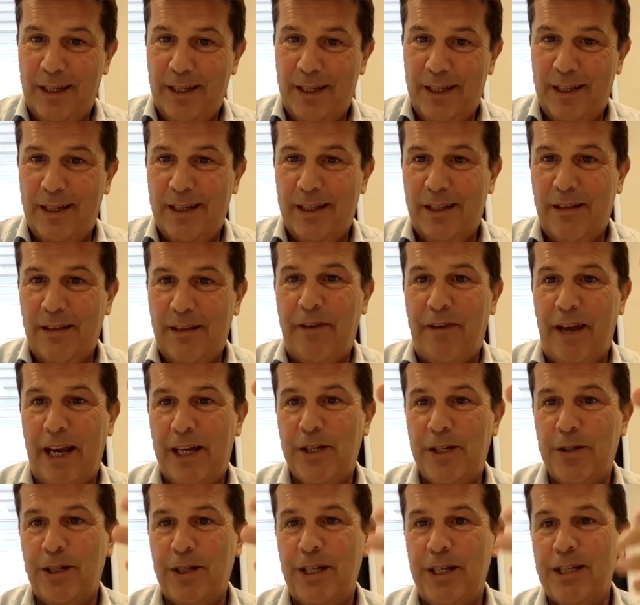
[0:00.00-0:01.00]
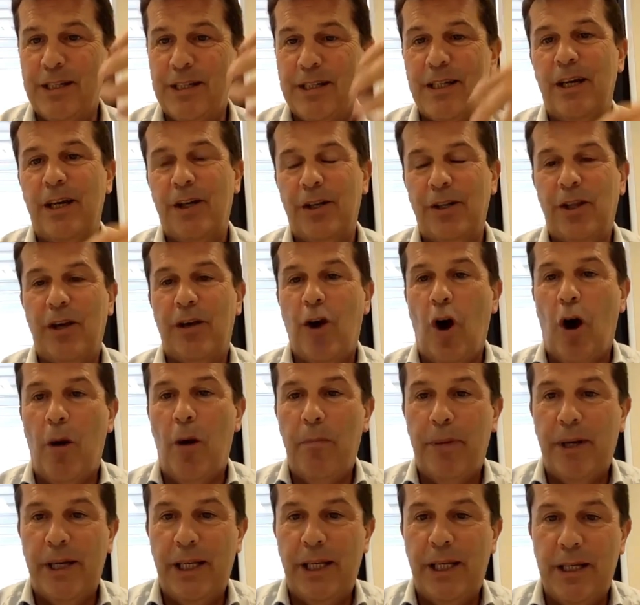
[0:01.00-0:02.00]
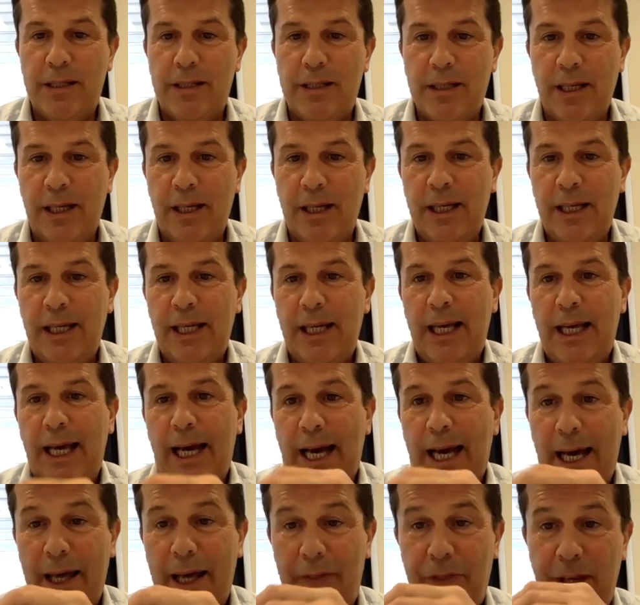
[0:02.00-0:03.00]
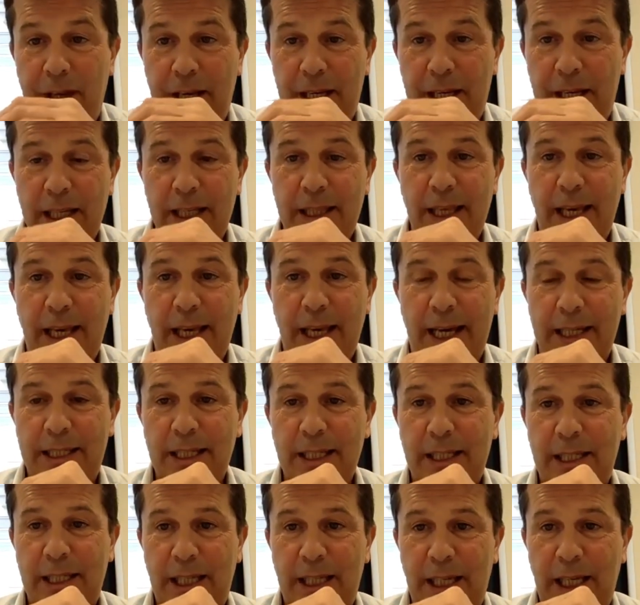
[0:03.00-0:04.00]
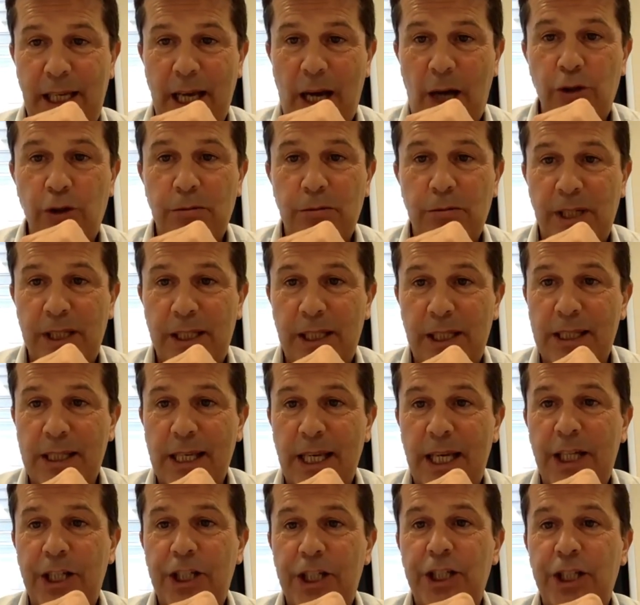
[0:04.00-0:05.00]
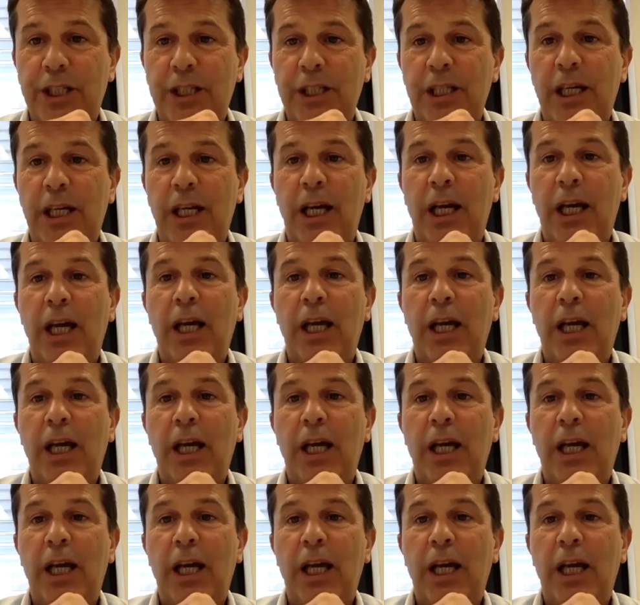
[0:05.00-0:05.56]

the factories, uh, the companies, uh, I think that the automatization